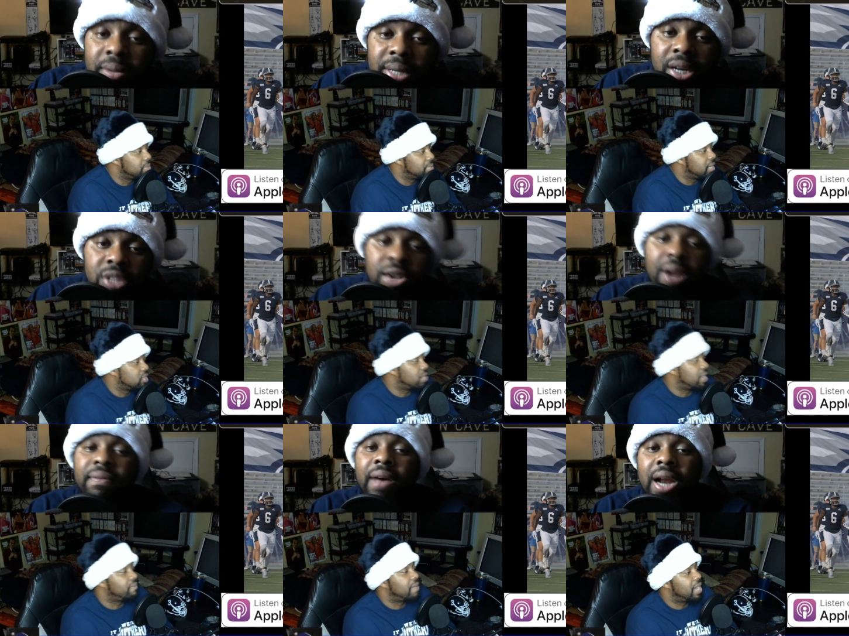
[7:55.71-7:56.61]
sitting there trying
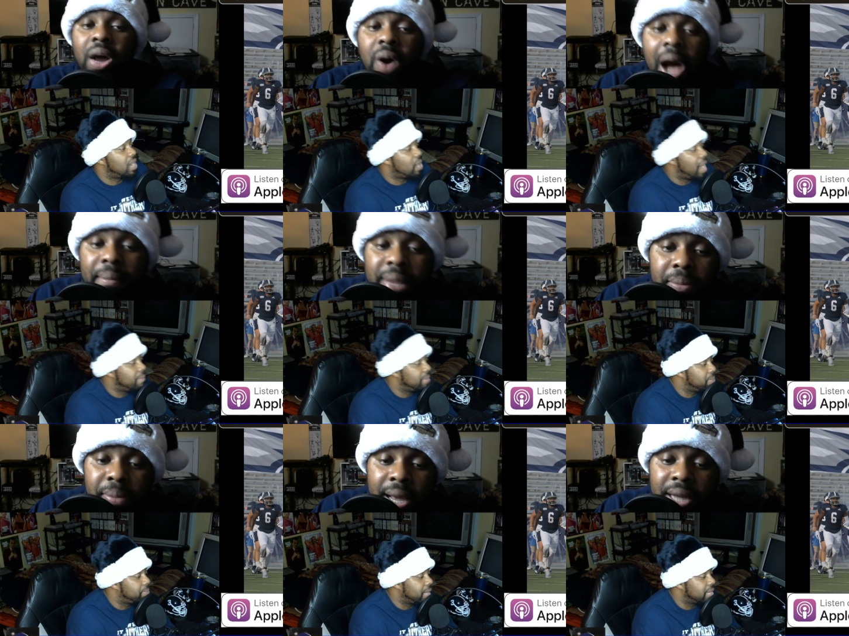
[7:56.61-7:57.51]
to find out how many
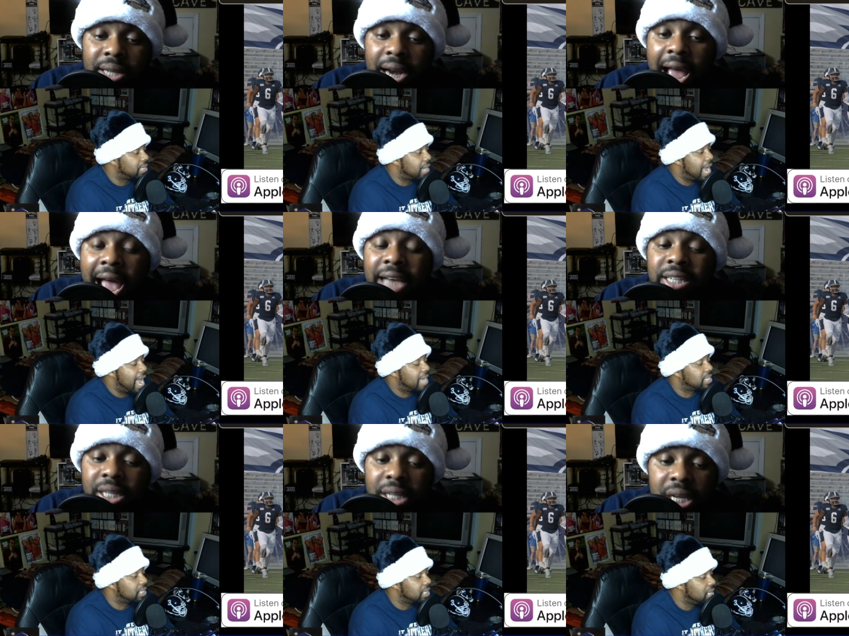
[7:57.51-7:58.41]
players that are
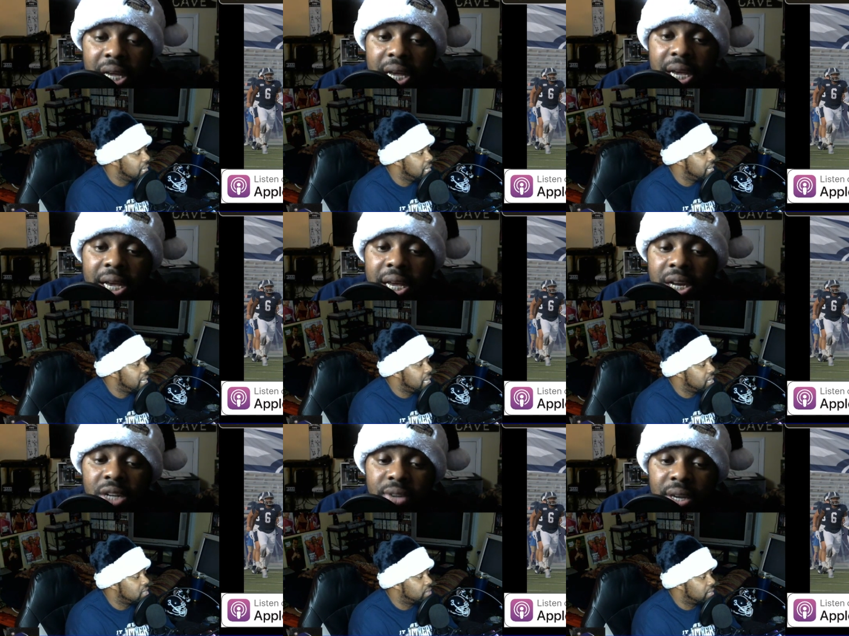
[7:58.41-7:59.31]
actually
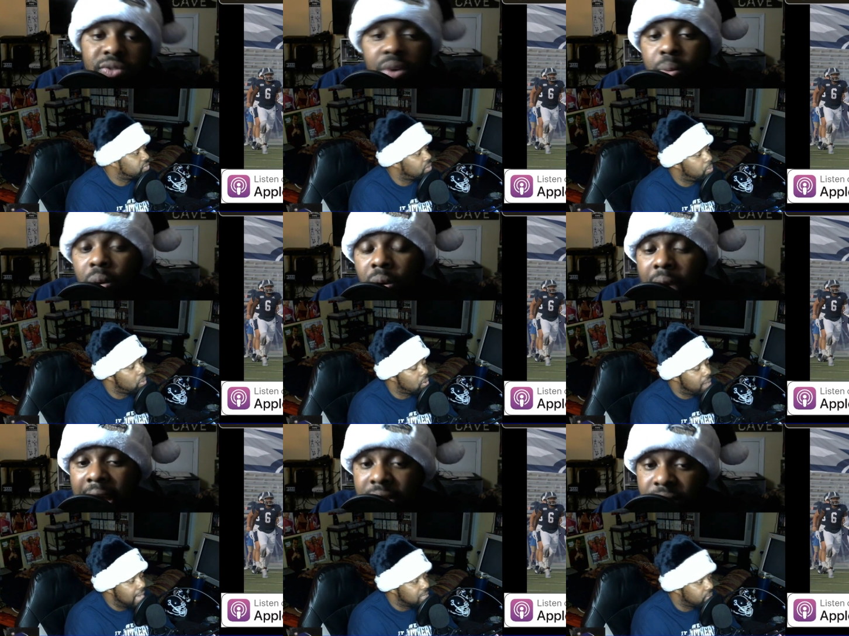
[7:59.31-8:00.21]
in the transfer portal
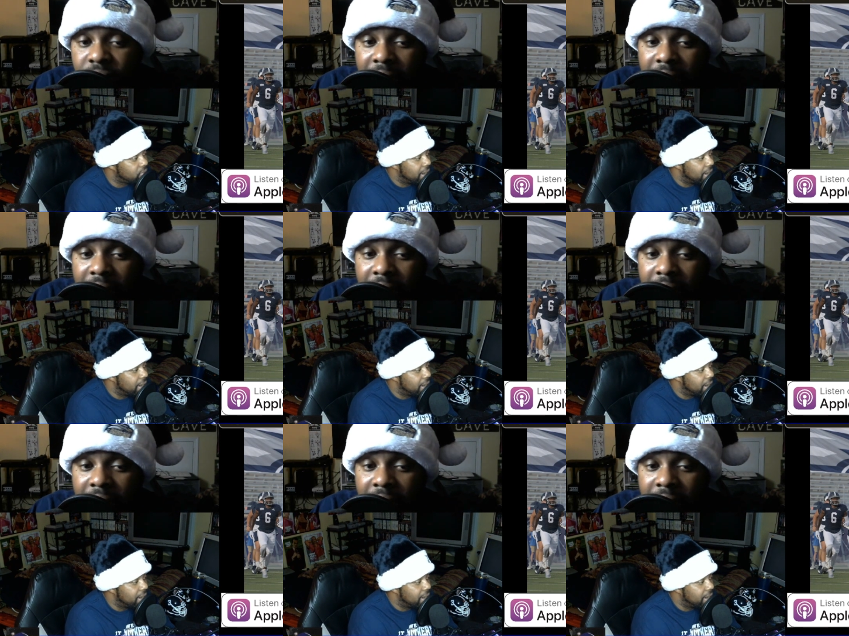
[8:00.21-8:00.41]
as of right